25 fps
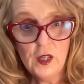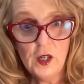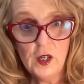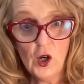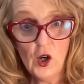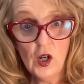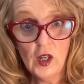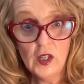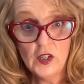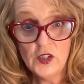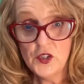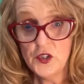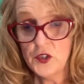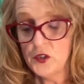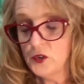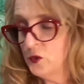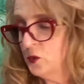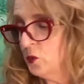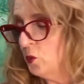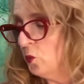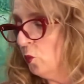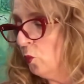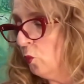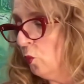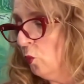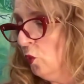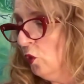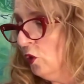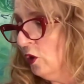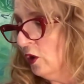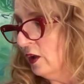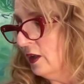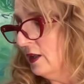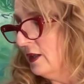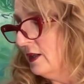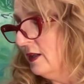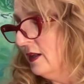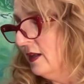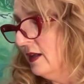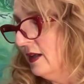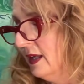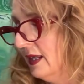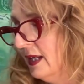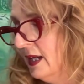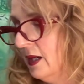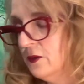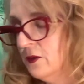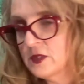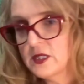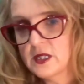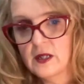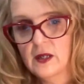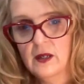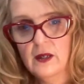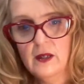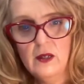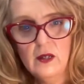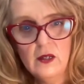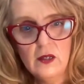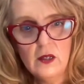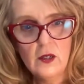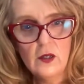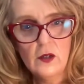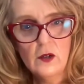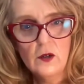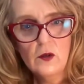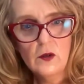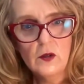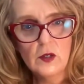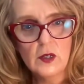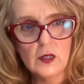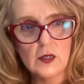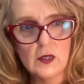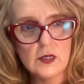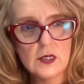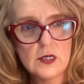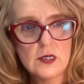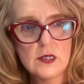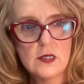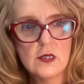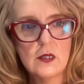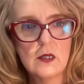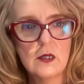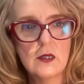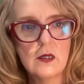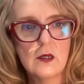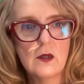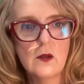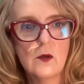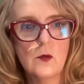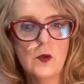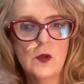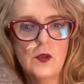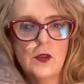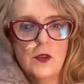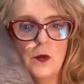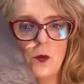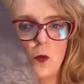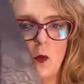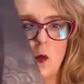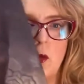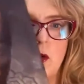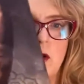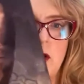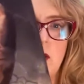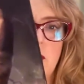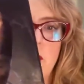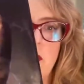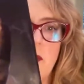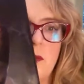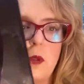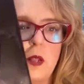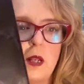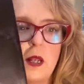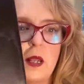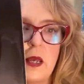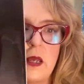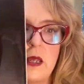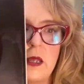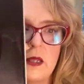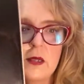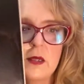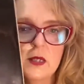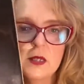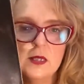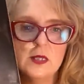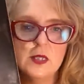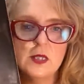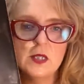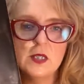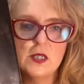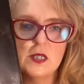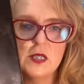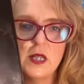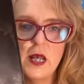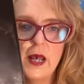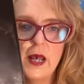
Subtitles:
on to wood. And I was kind of curious what the wood would be like. And this is,